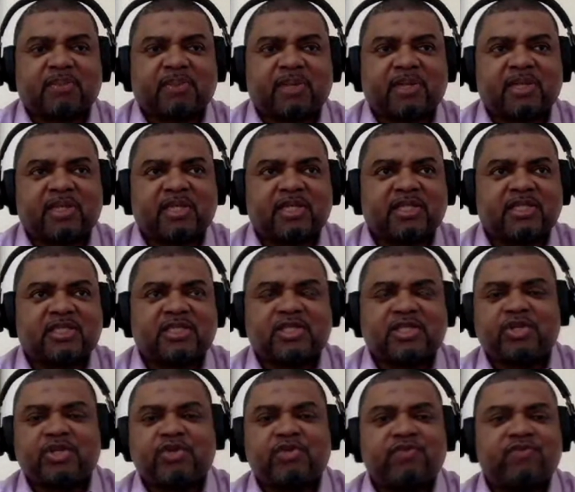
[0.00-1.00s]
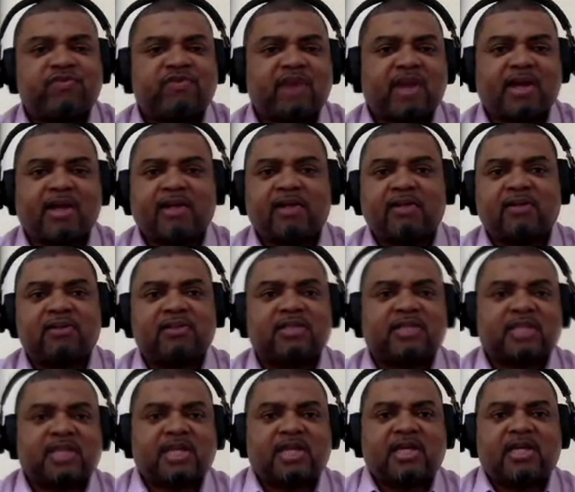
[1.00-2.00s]
being this newfangled
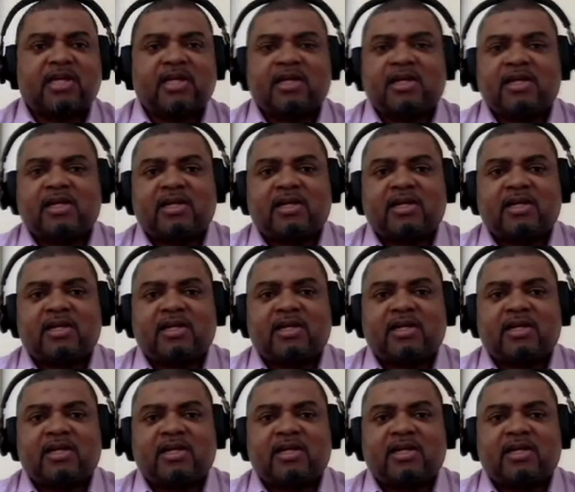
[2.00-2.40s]
thing.